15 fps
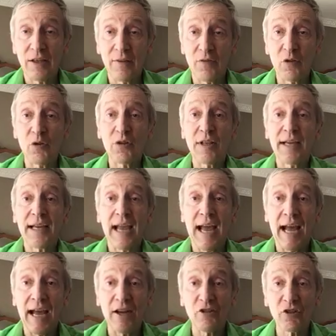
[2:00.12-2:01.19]
If you like
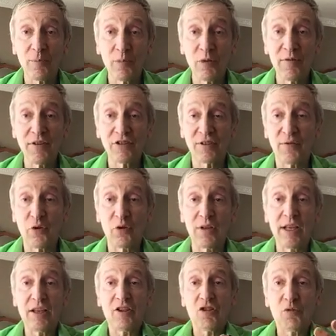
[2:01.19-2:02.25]
action movies, if you
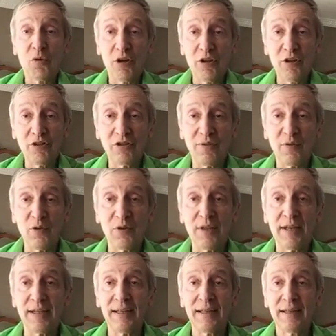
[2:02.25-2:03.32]
like thrillers, if you
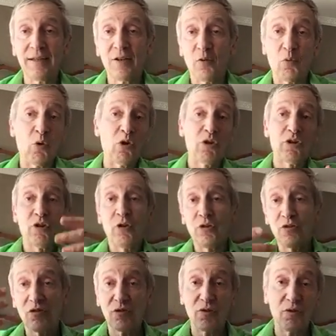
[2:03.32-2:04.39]
like roller
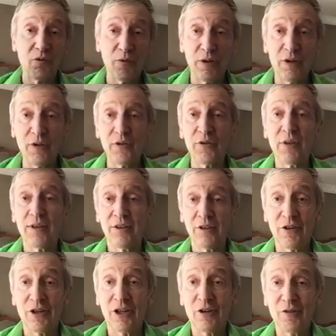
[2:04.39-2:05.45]
coaster thrills,
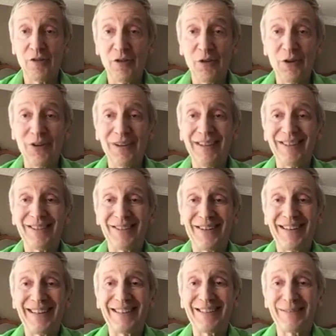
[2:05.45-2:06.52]
you're gonna thoroughly
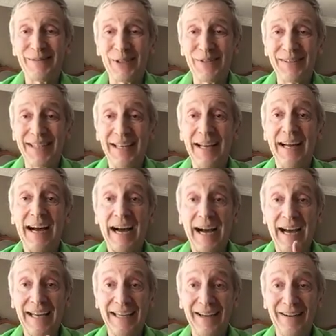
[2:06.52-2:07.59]
enjoy this movie.
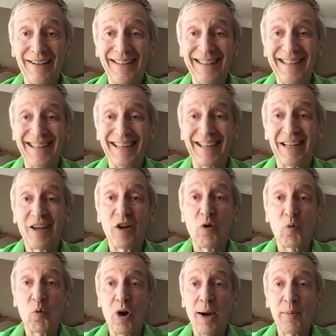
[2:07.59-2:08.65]
I guarantee it.
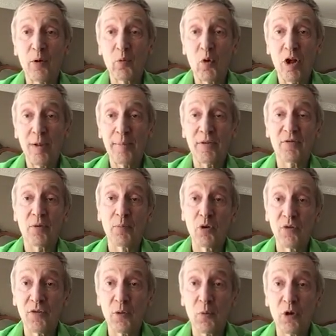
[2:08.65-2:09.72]
Robert Waldman for
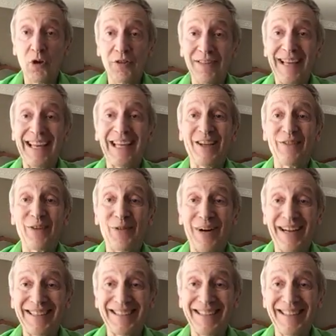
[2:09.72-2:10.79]
Movie World, thank you for
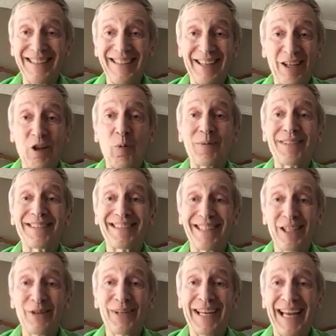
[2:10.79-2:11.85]
watching and hope to
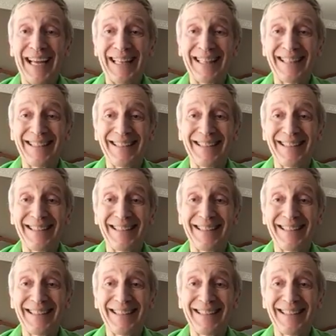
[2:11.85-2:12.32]
see you again.